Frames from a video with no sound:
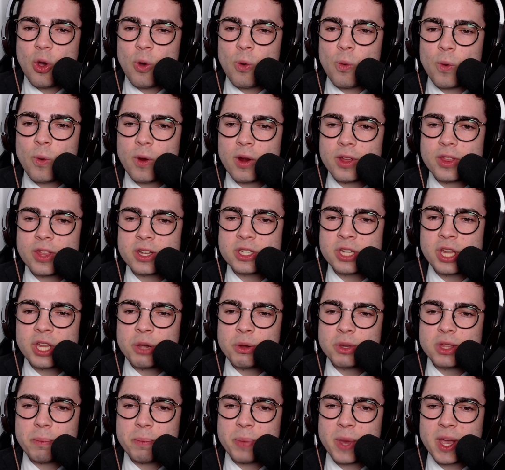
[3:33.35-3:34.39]
where the two
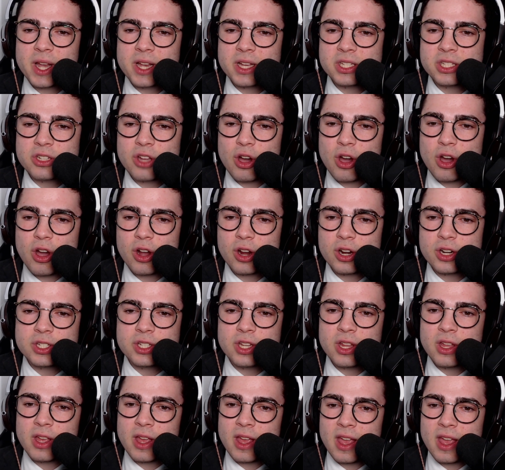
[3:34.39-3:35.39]
of the biggest stars